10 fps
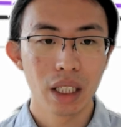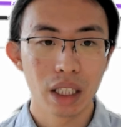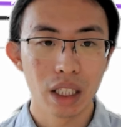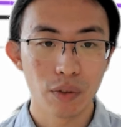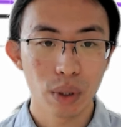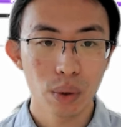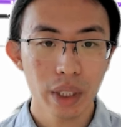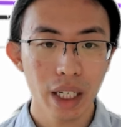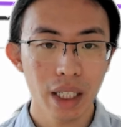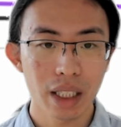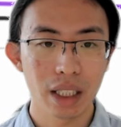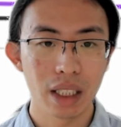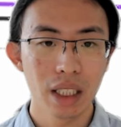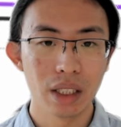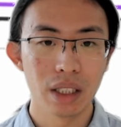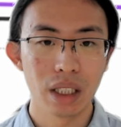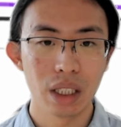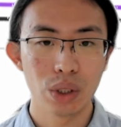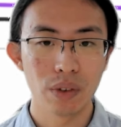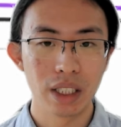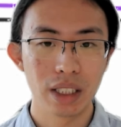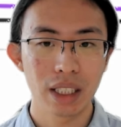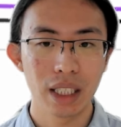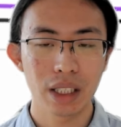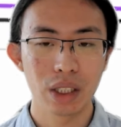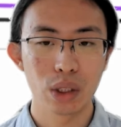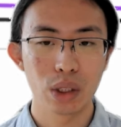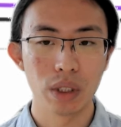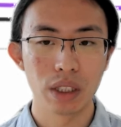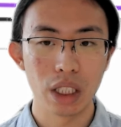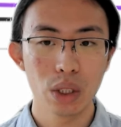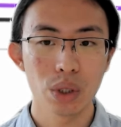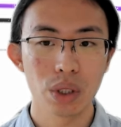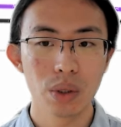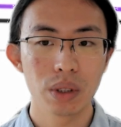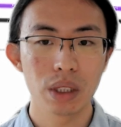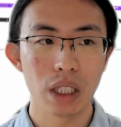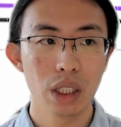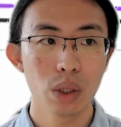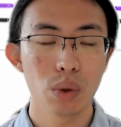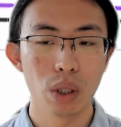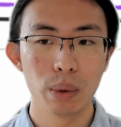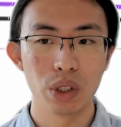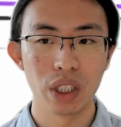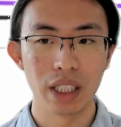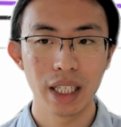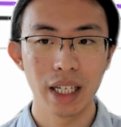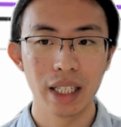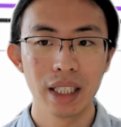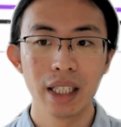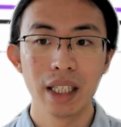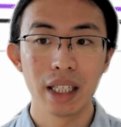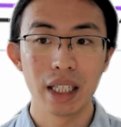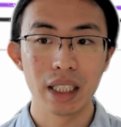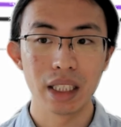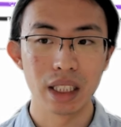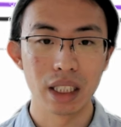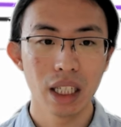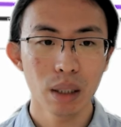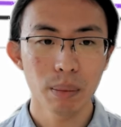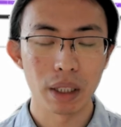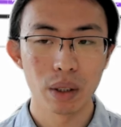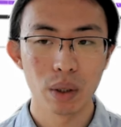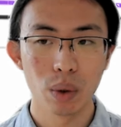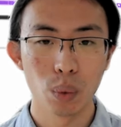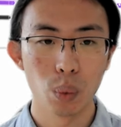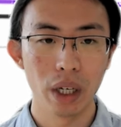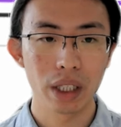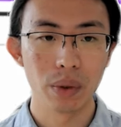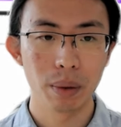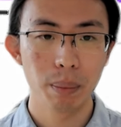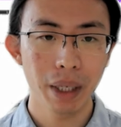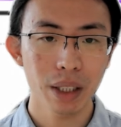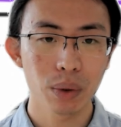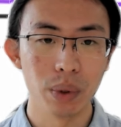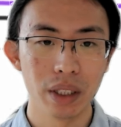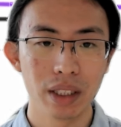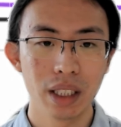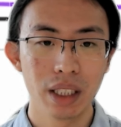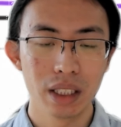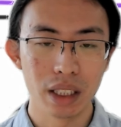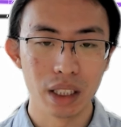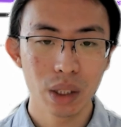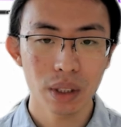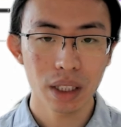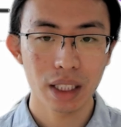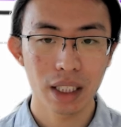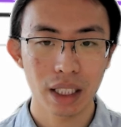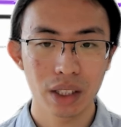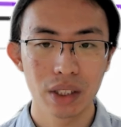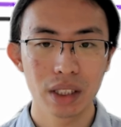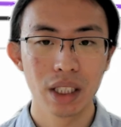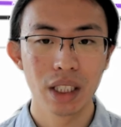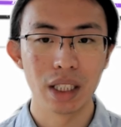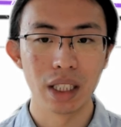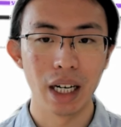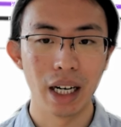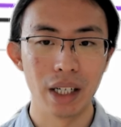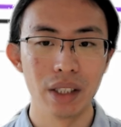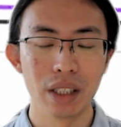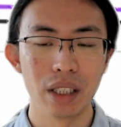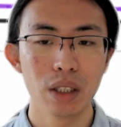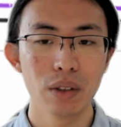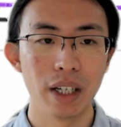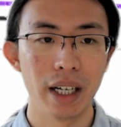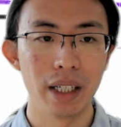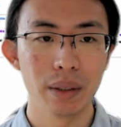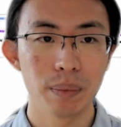If we look at the year each of these collectors was introduced into OpenJDK, it is alarming. We are going backwards. The newer the collectors, the higher the overhead.